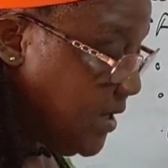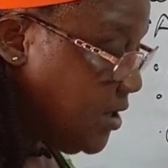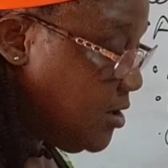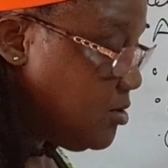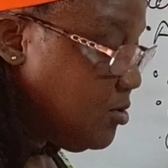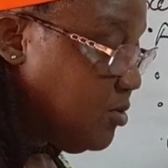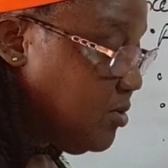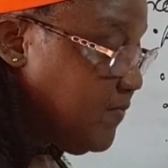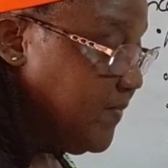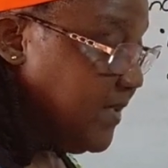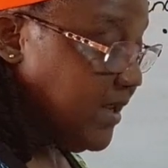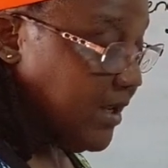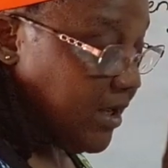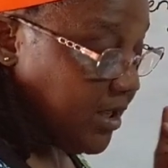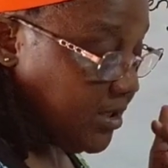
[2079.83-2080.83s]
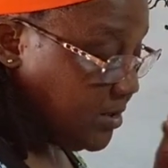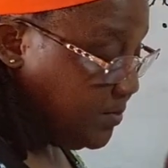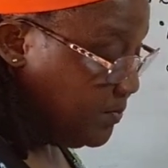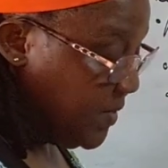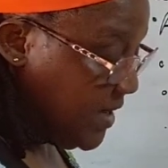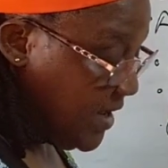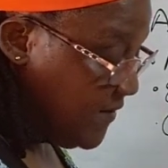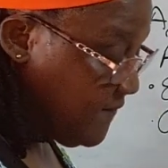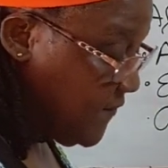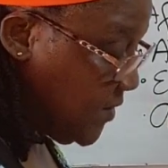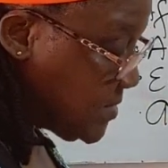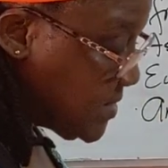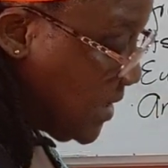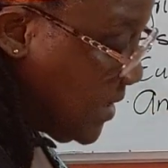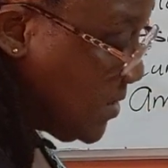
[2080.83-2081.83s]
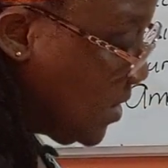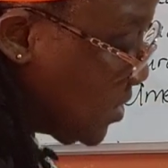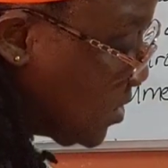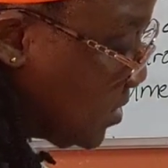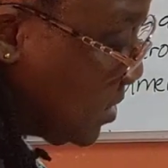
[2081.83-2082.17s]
You know, behaviors are not,